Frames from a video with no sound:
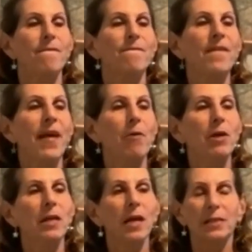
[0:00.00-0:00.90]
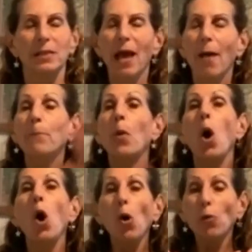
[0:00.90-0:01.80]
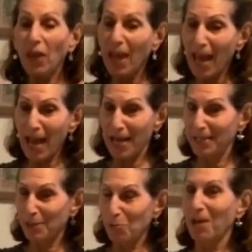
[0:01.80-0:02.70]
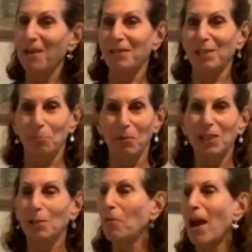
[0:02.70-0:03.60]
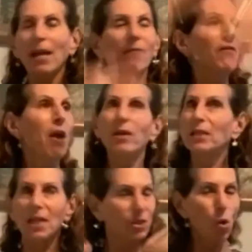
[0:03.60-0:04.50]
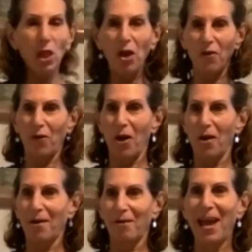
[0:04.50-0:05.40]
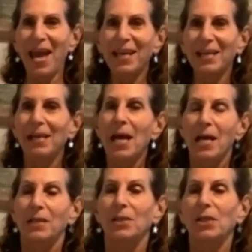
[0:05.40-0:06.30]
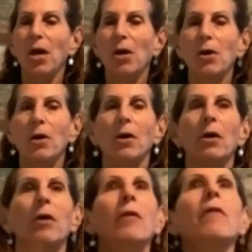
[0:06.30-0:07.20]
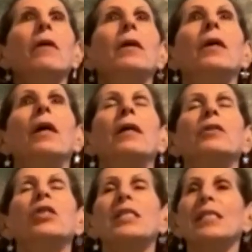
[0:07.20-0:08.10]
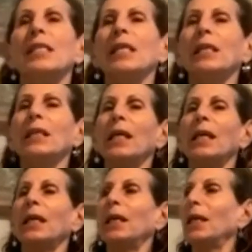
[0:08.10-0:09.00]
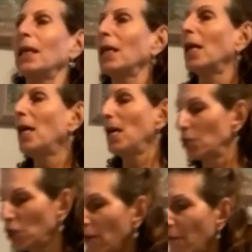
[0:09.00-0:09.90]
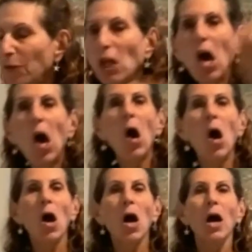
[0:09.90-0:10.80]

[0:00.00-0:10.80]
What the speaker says: Fairy dust. Now both hands, we're gonna be spreading fairy dust all over, all right? So, to the ceiling, to the floor,